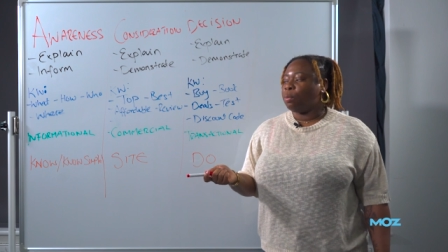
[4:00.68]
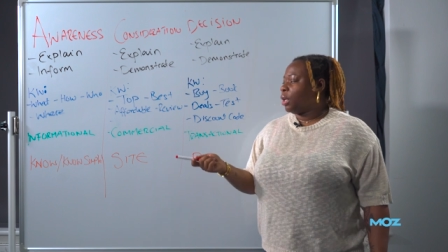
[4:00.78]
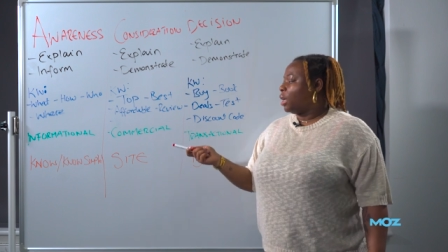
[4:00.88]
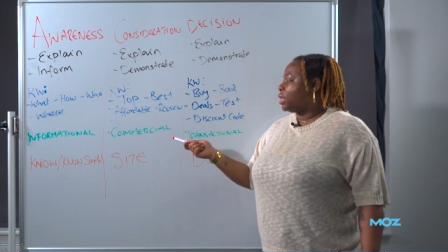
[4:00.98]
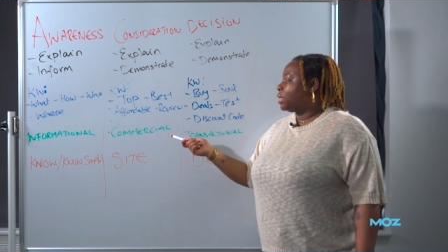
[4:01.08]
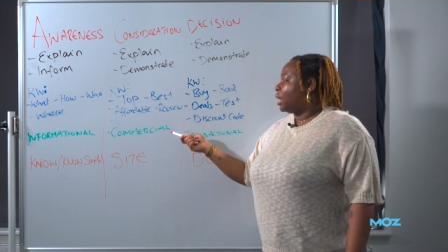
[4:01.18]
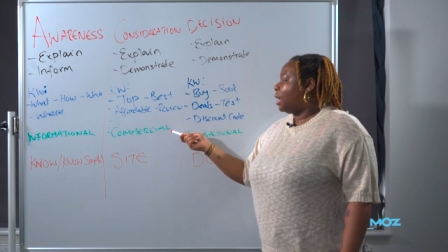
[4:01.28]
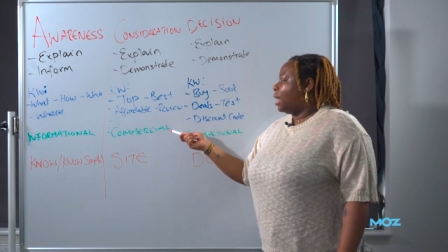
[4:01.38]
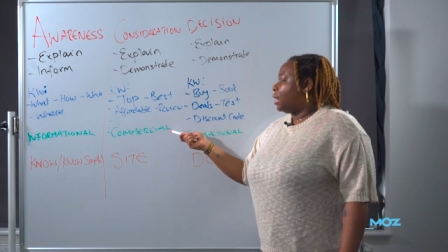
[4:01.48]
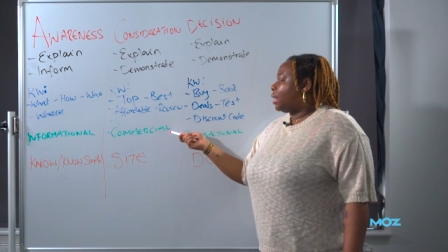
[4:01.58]
because
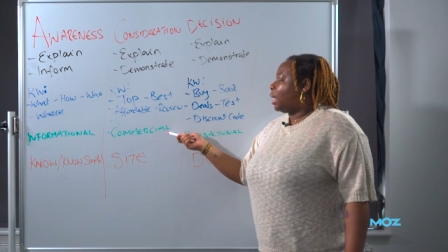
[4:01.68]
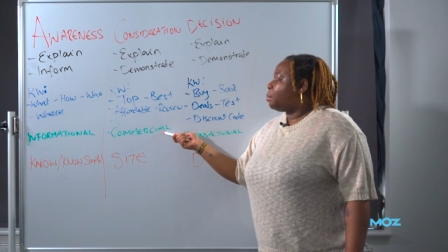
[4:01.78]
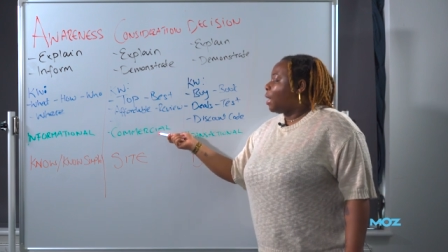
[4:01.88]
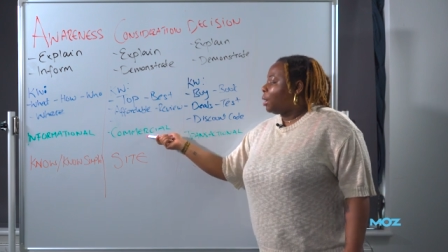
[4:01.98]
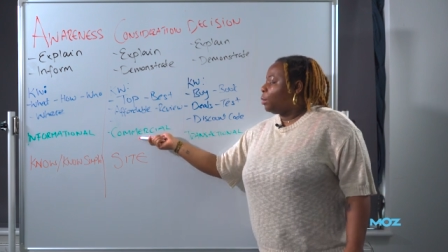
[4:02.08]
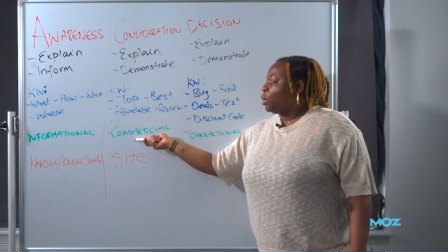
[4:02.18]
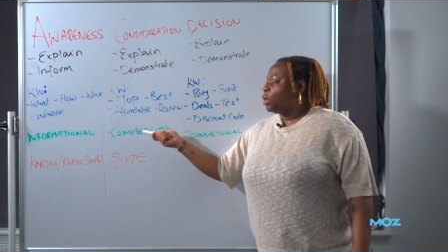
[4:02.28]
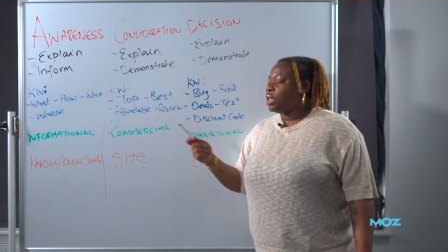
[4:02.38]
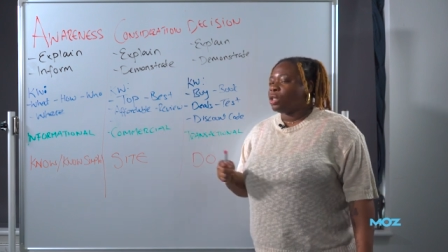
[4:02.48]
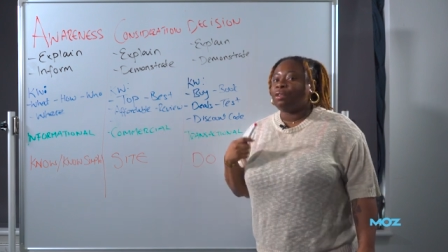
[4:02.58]
they might be
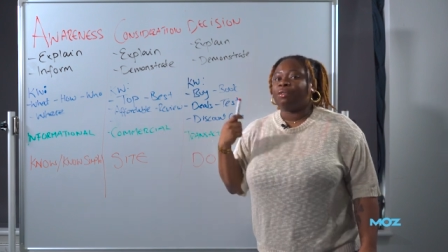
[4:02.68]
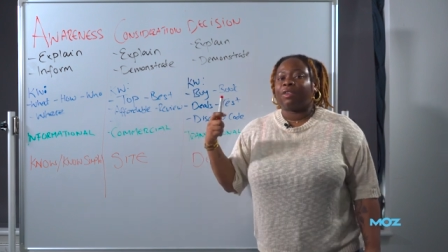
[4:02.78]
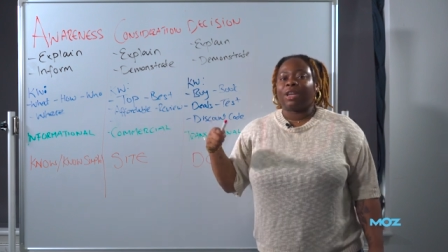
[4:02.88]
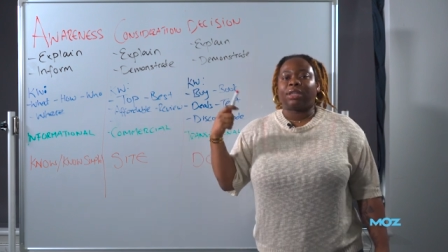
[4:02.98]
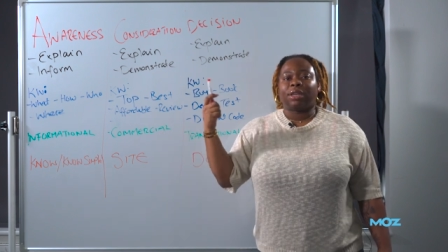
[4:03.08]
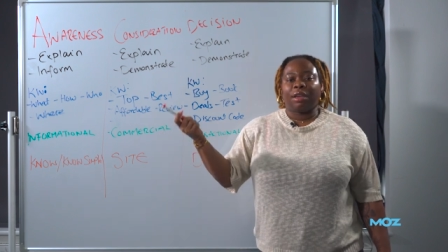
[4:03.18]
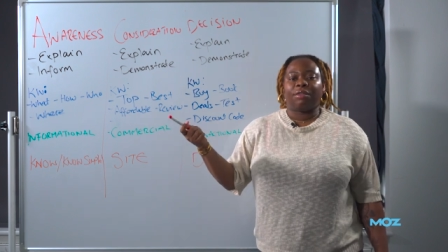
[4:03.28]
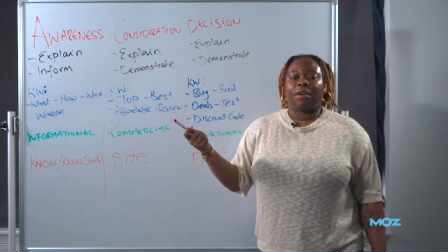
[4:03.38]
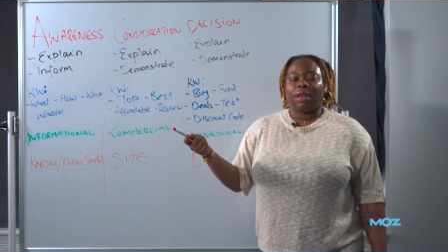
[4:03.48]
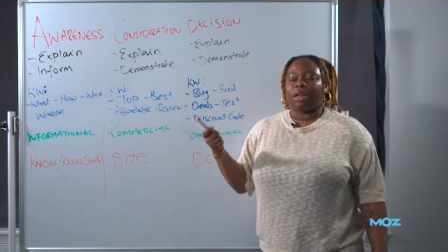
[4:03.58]
looking to investigate
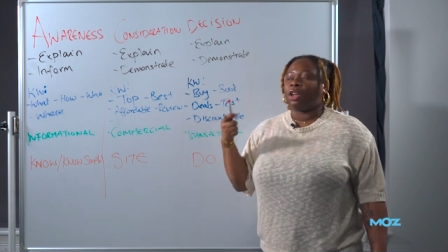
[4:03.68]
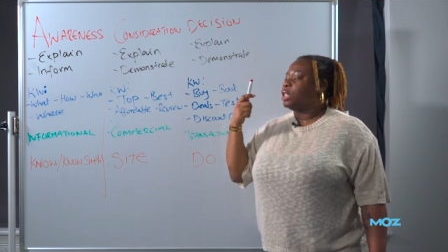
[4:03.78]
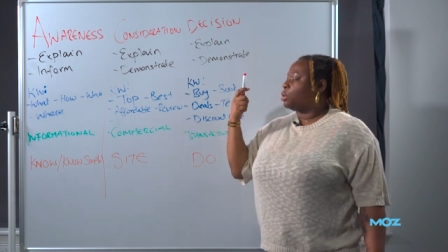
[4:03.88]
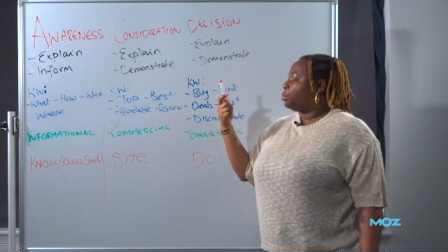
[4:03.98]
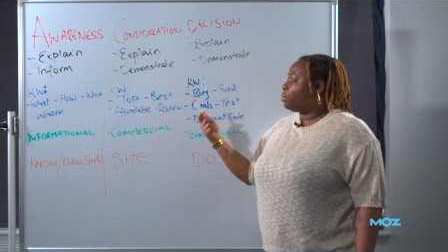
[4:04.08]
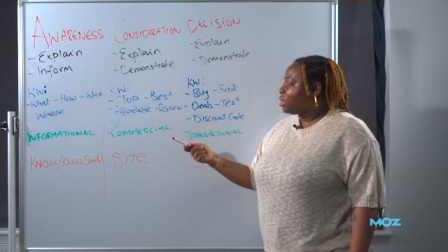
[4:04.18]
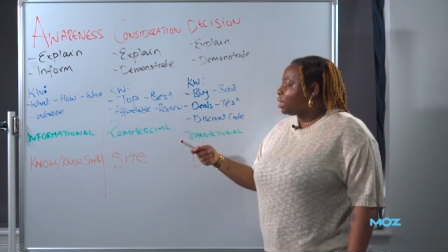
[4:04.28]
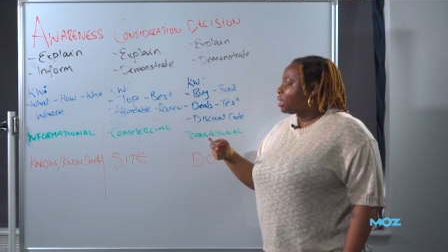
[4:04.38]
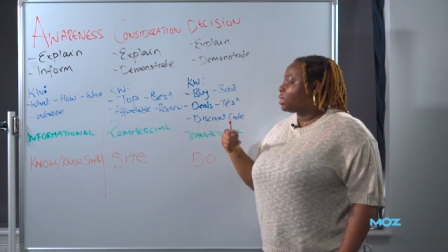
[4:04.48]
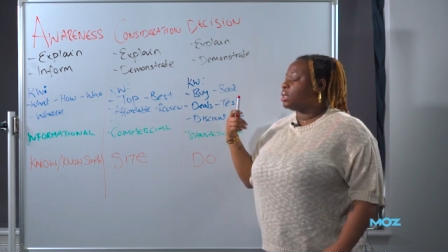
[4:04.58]
further into
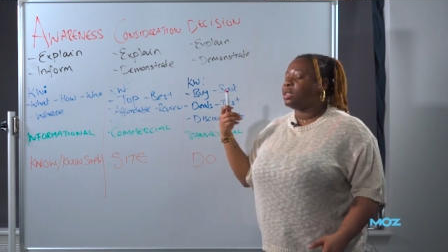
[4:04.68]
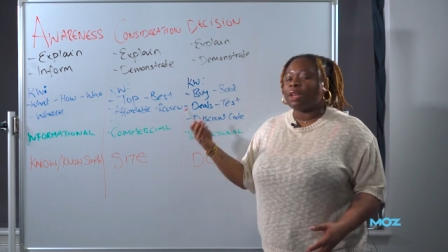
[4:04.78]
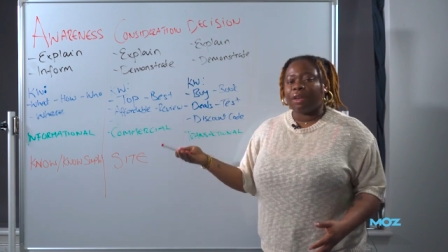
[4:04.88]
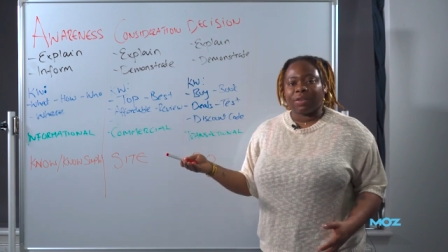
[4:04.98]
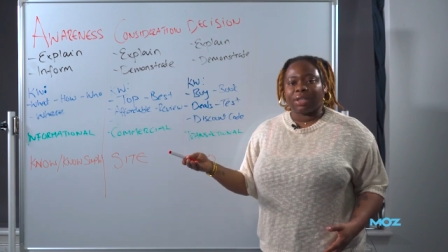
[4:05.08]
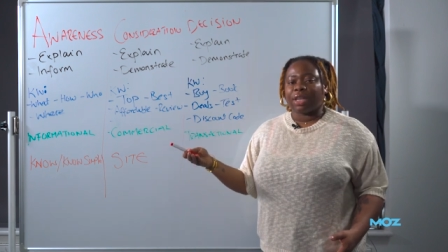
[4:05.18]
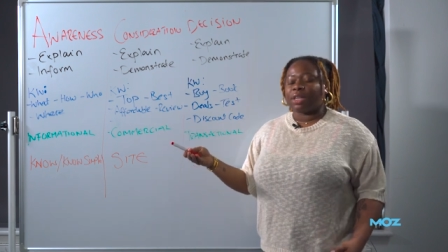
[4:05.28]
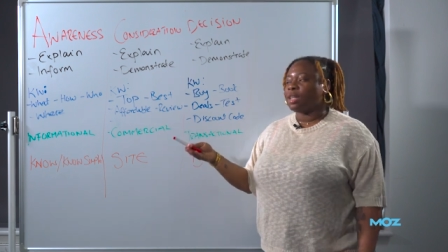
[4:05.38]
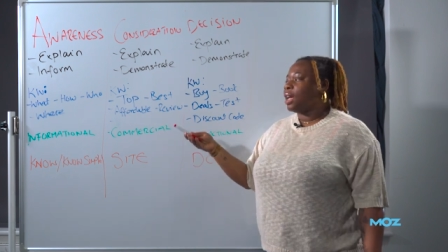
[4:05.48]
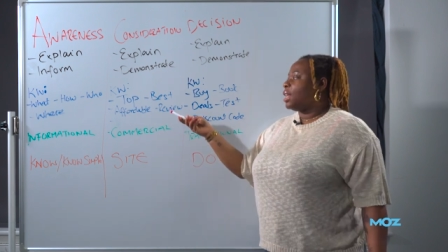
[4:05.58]
products and
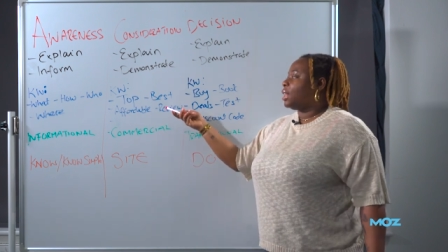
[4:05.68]
services.